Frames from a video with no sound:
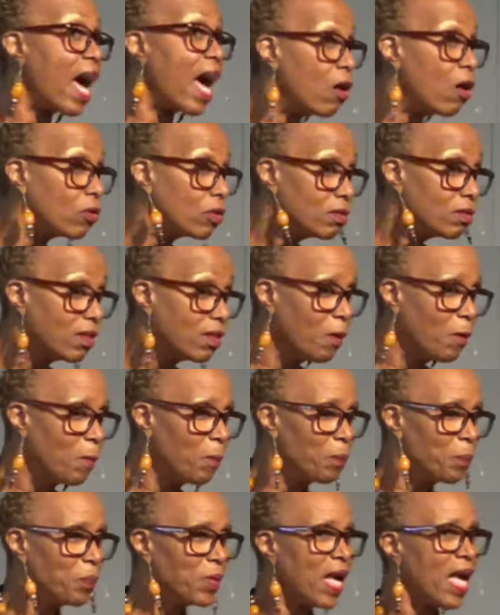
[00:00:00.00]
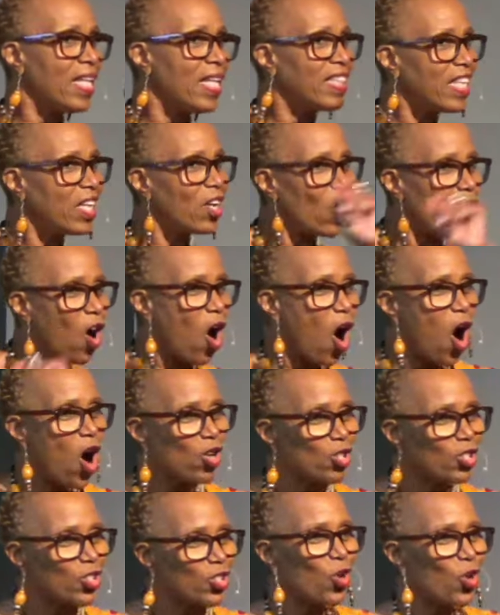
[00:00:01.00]
out. There are
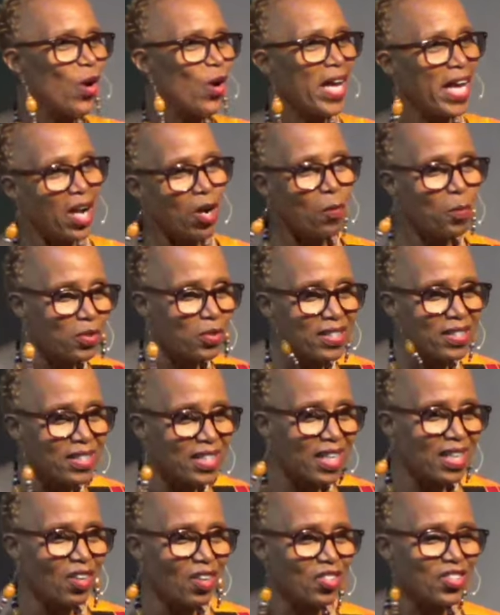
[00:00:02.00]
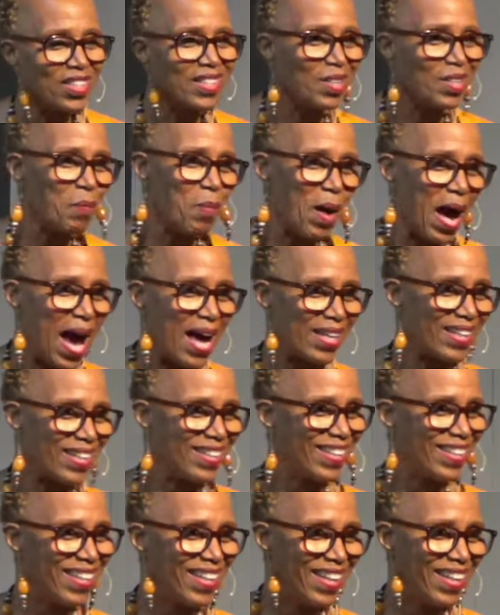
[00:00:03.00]
also helper cells in the body.
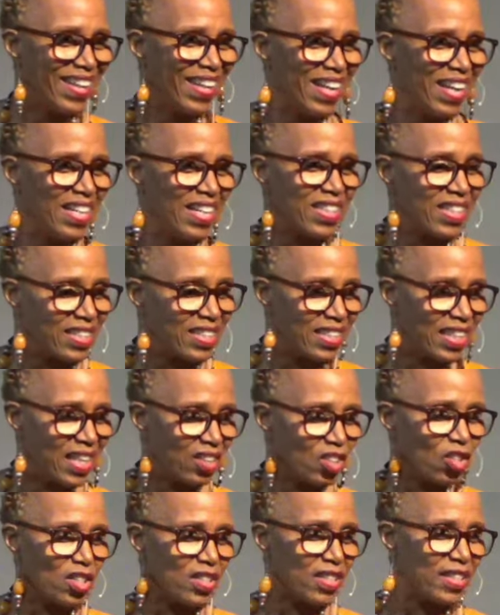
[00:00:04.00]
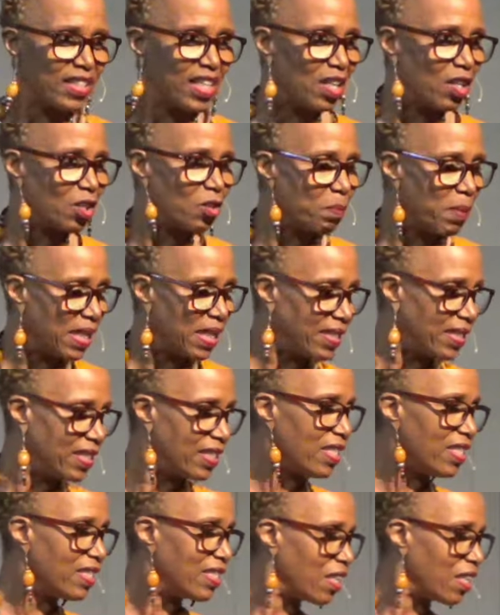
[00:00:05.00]
The sentinel cells may
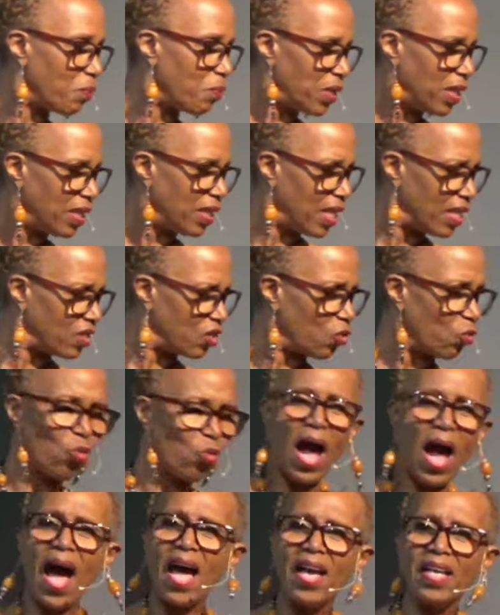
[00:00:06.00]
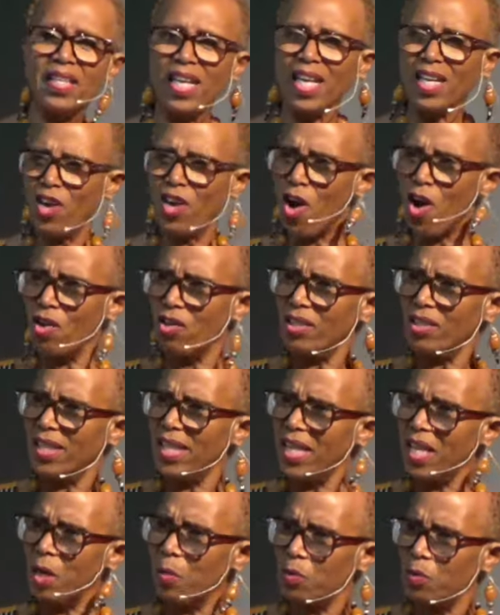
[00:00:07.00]
see something that's awry, and they call in the
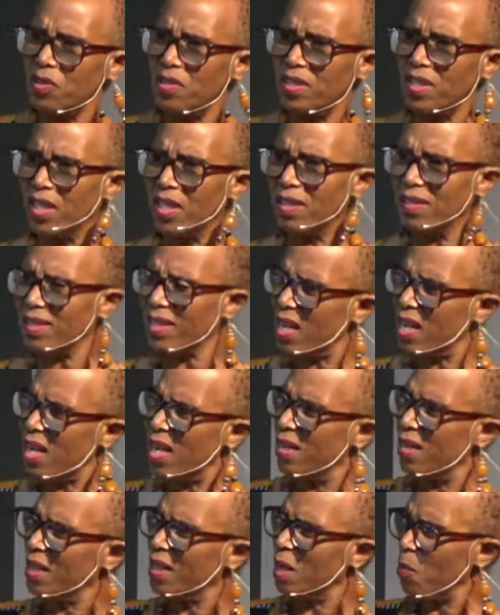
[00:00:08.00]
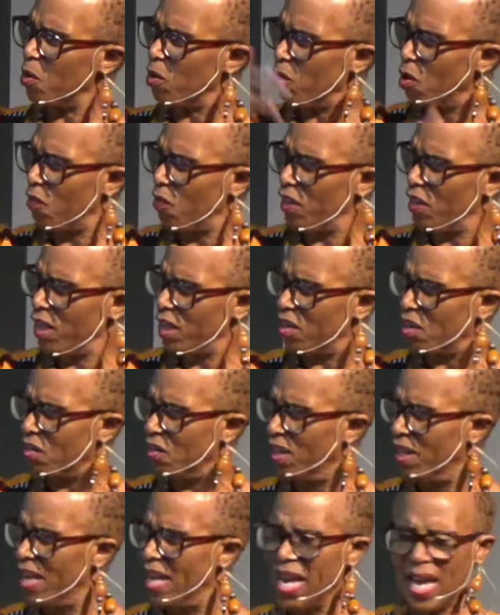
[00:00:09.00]
helper cells. Come on over here
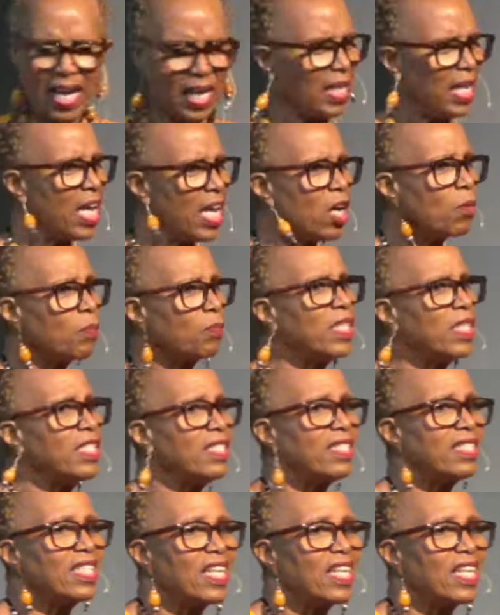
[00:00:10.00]
and help these